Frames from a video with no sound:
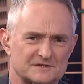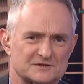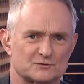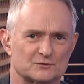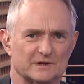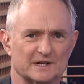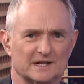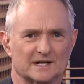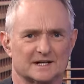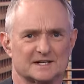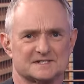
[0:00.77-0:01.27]

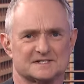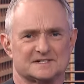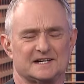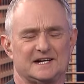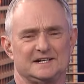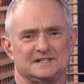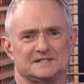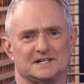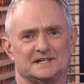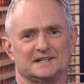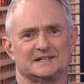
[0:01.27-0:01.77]
Office real
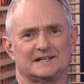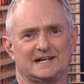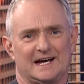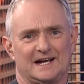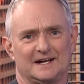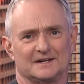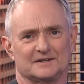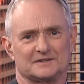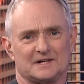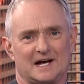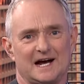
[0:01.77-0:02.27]
estate
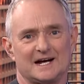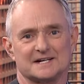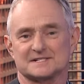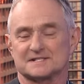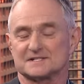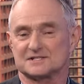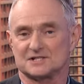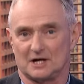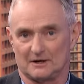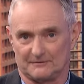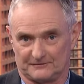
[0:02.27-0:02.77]
in Canada
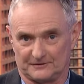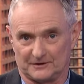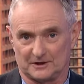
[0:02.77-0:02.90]
has